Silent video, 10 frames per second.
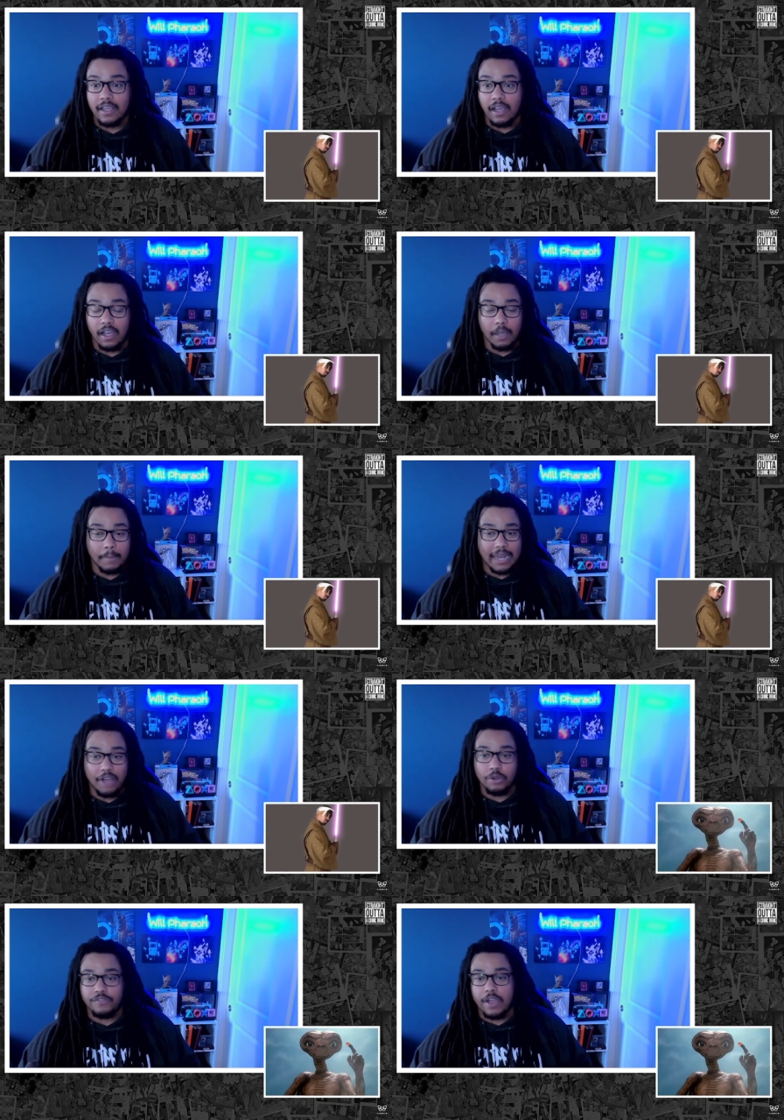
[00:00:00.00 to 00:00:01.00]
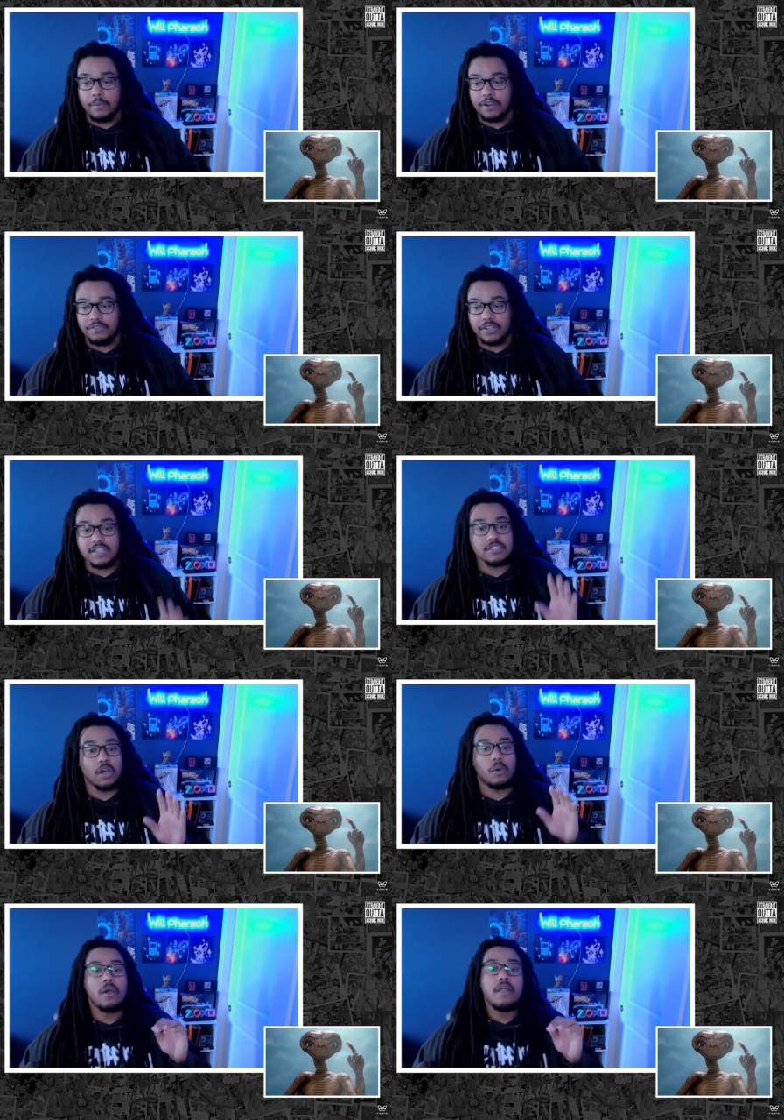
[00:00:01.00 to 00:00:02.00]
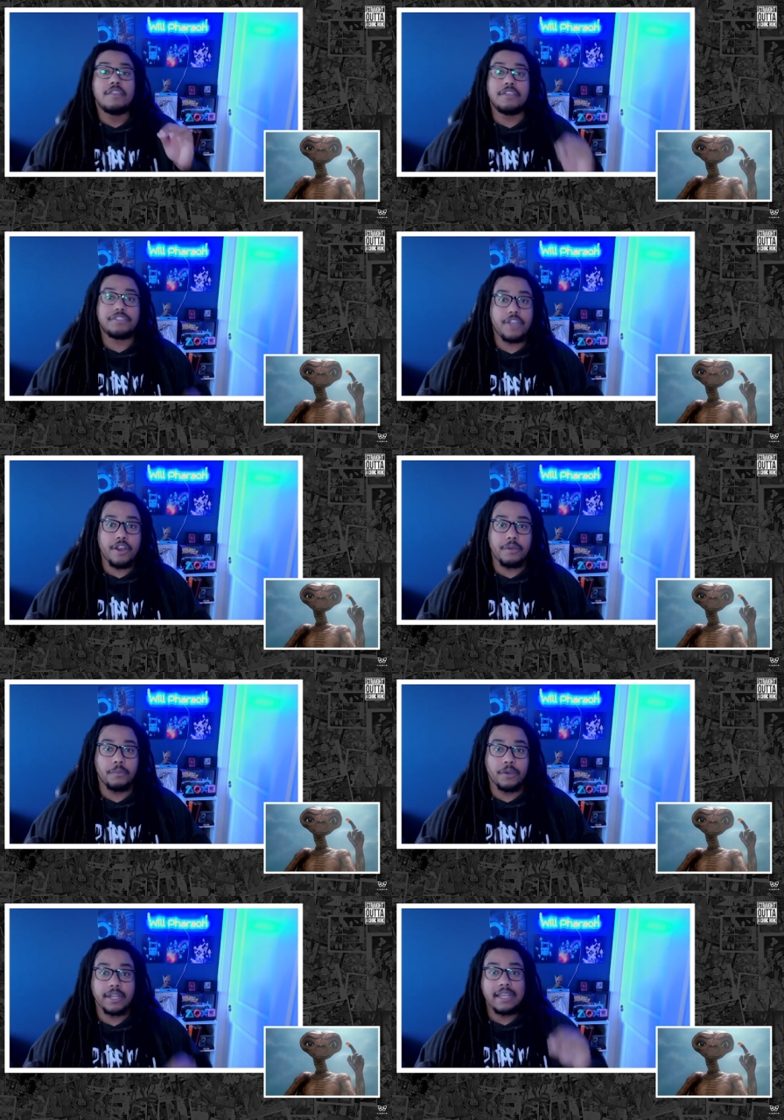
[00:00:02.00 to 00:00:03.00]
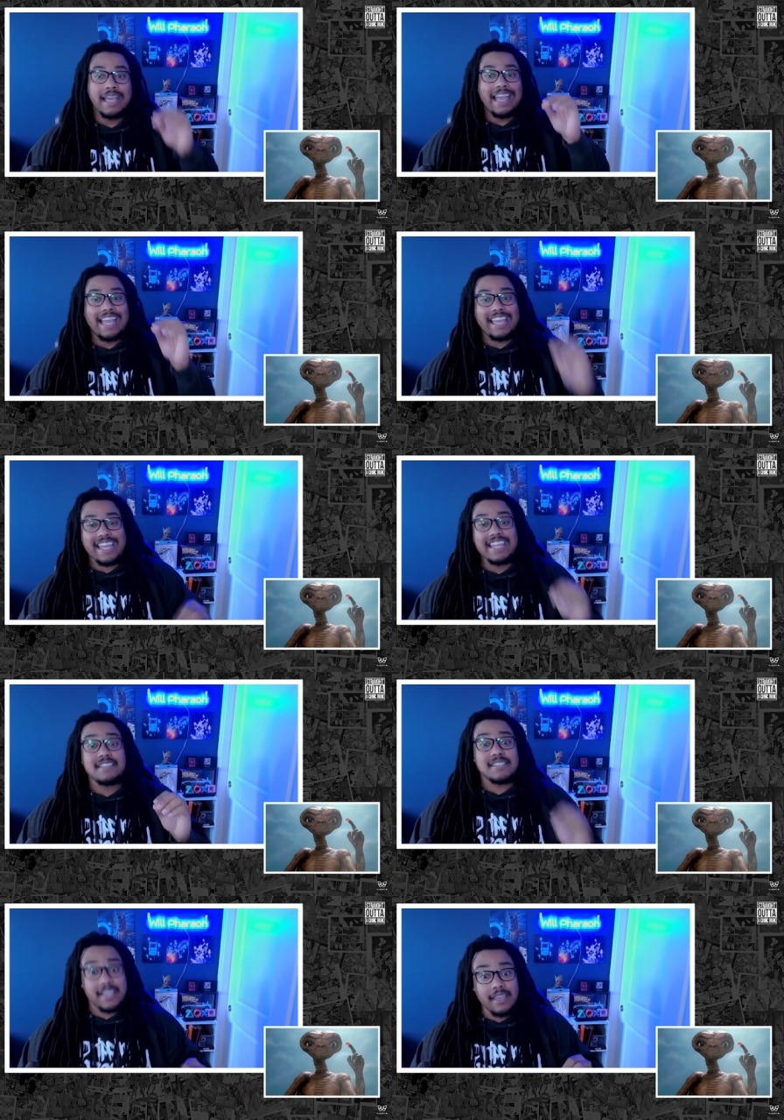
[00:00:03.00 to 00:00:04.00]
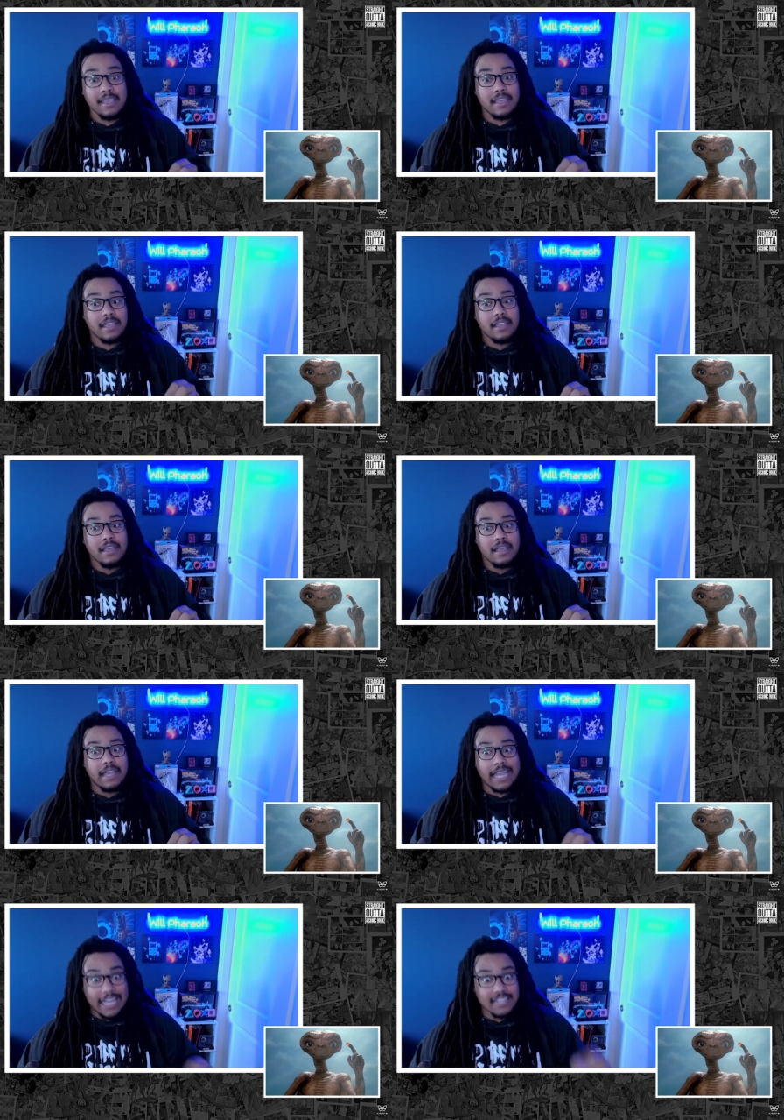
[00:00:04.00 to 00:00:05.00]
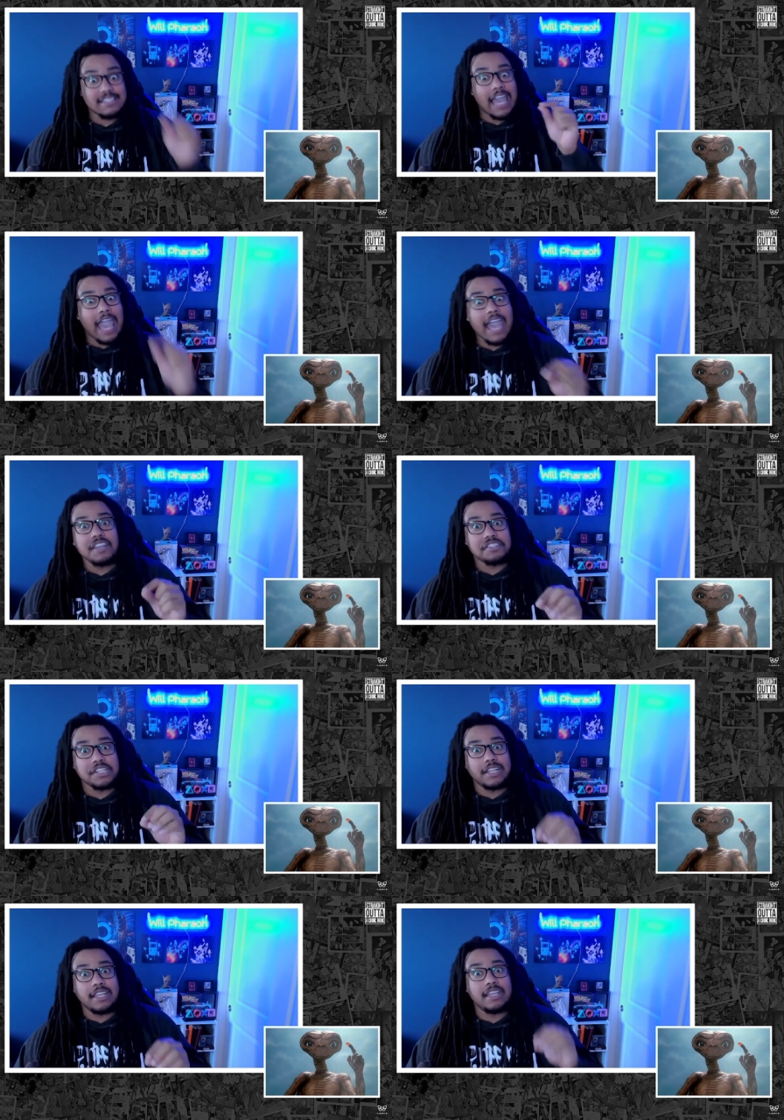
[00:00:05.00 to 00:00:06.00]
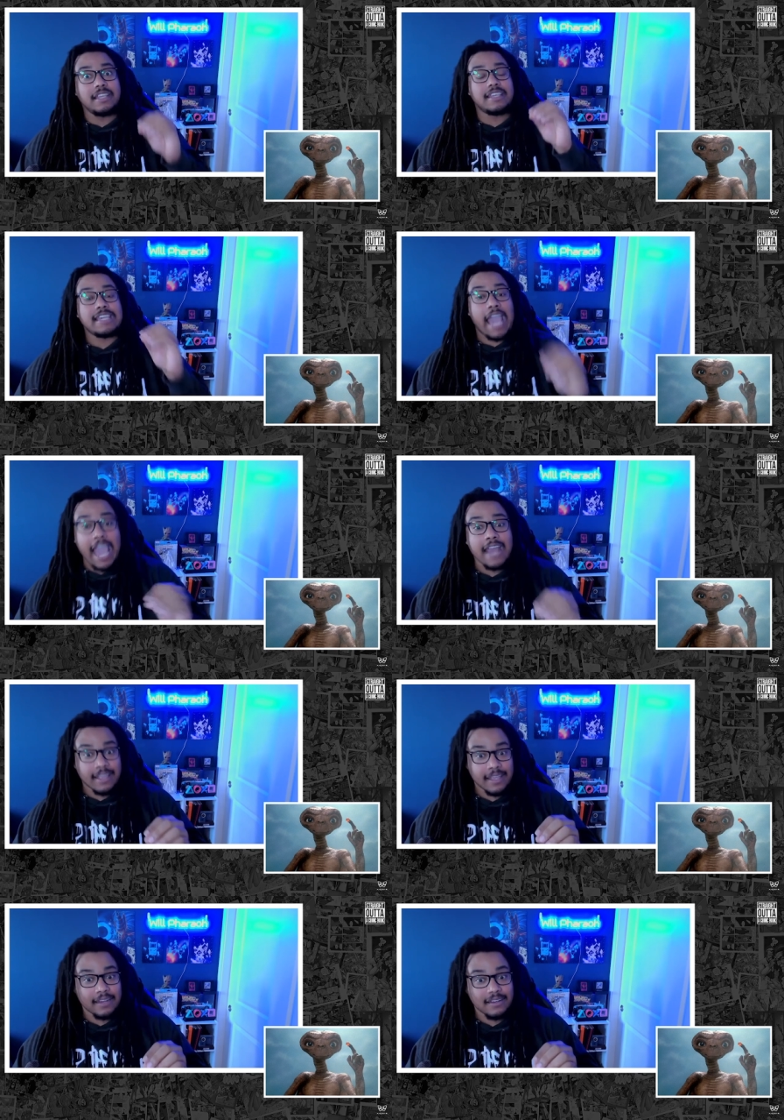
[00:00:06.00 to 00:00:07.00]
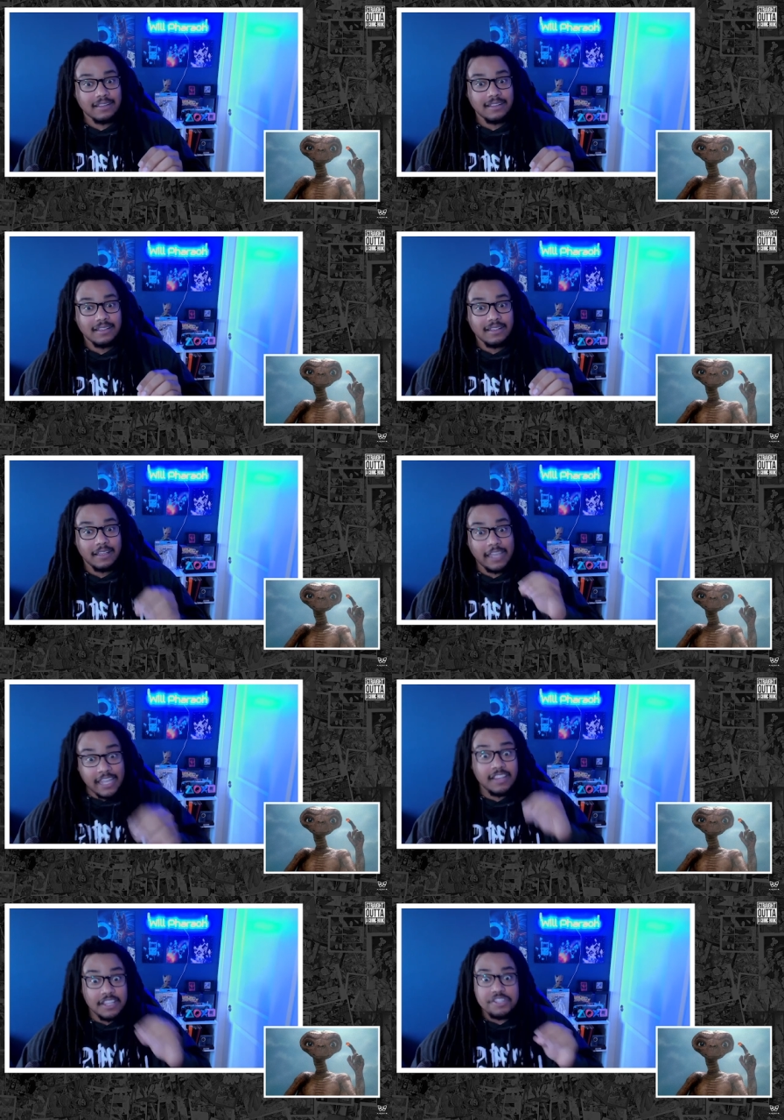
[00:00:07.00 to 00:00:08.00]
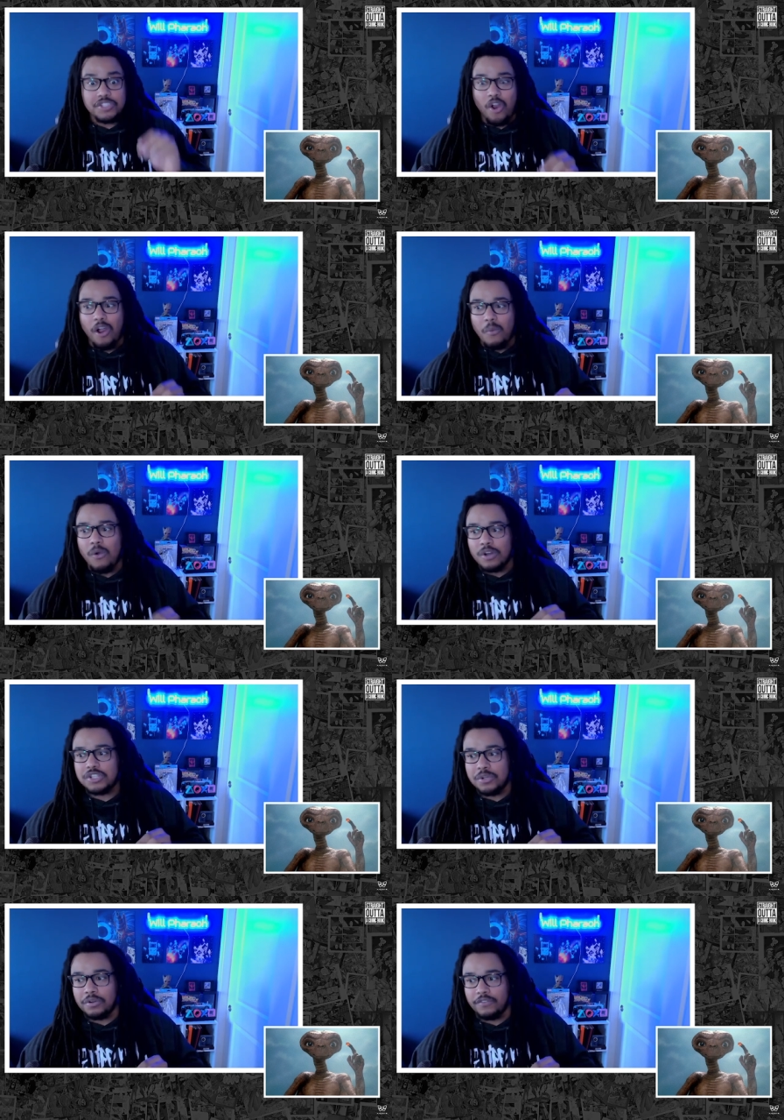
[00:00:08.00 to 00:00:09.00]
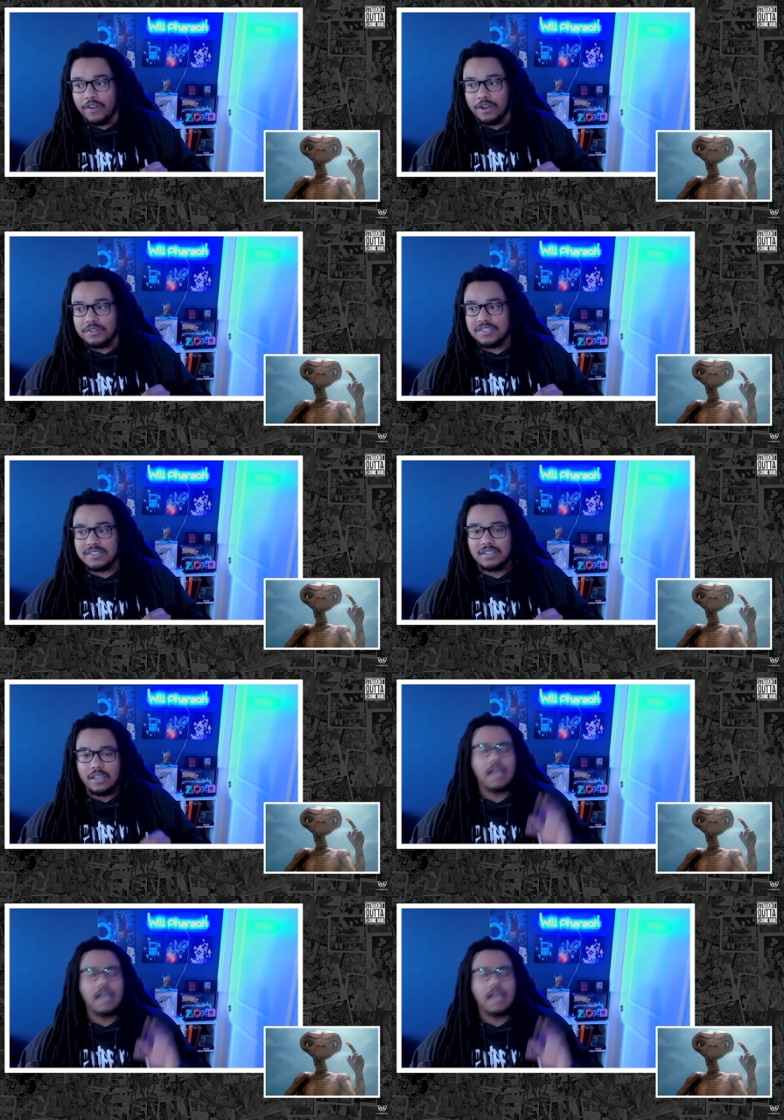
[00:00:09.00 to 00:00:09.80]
And I don't know if y'all ready for this. So the third one, E.T. is actually canon in the Star Wars universe,